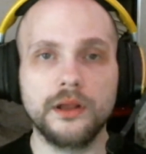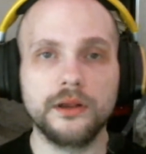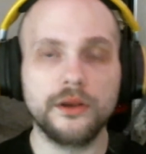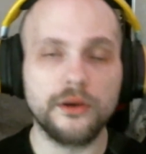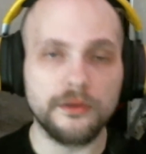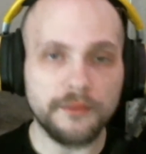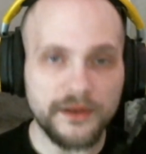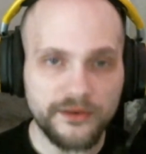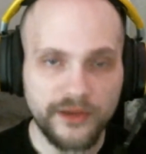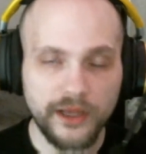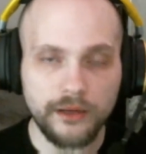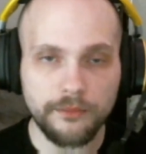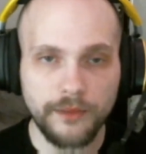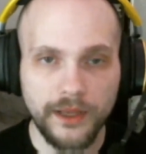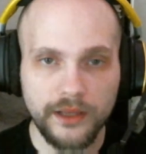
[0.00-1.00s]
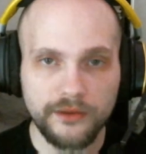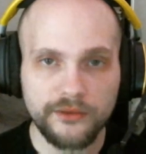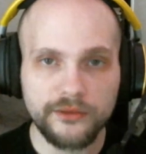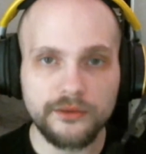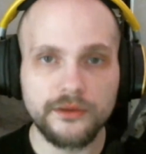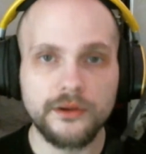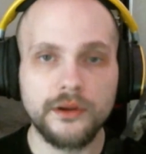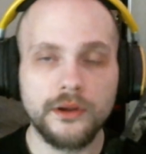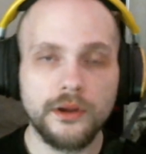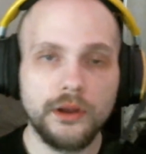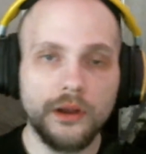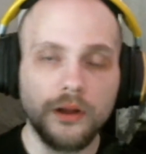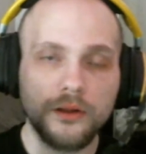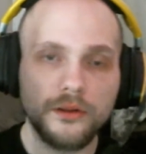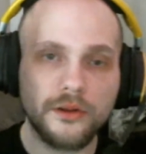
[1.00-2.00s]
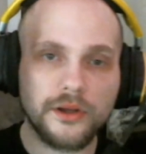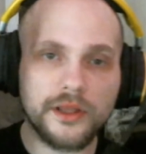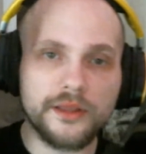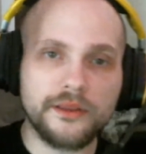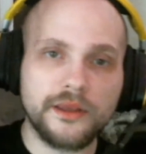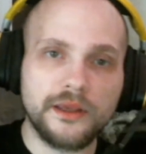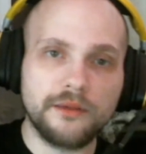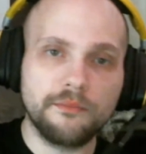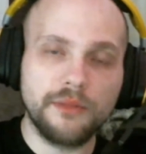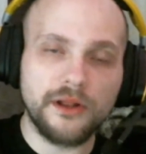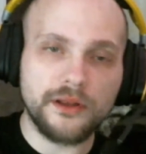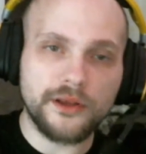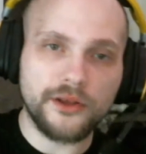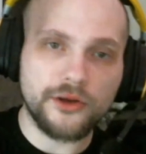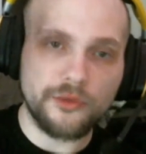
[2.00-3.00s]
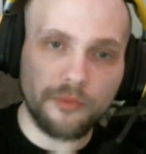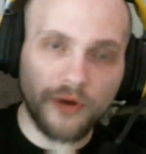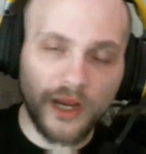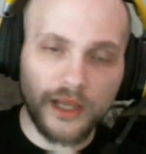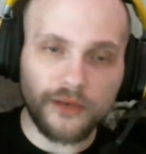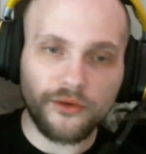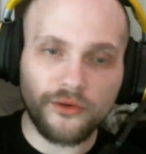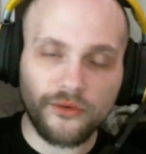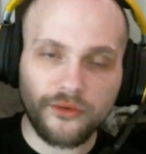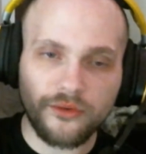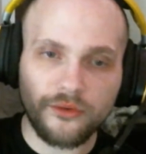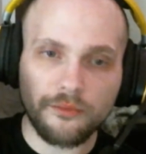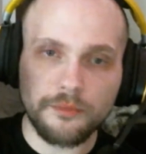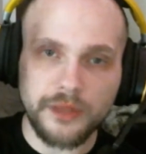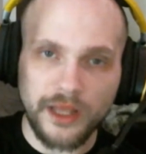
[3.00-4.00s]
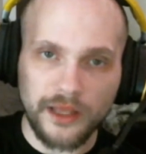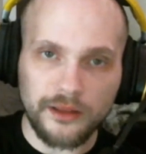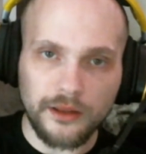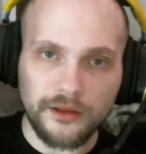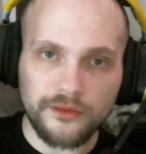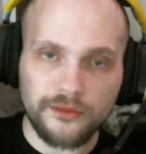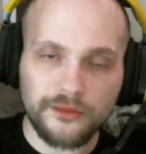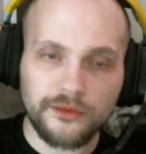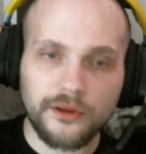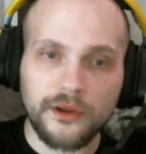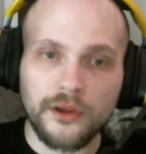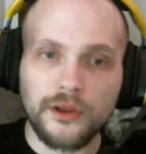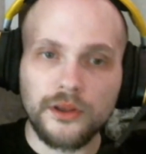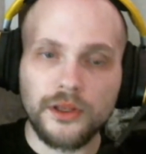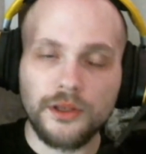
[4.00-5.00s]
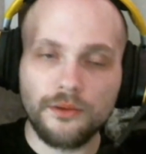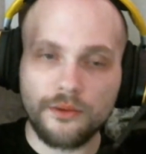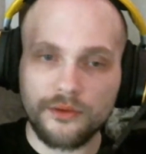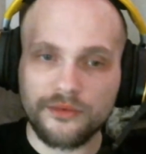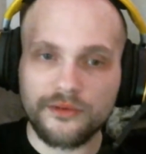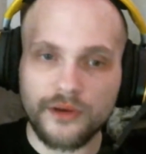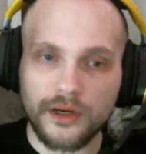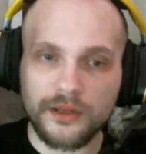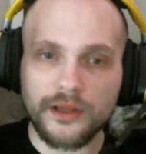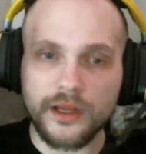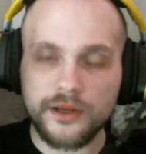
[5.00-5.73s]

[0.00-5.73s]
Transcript: Go to my channel page. Look at the Building Your Brand YouTube playlist. You will start to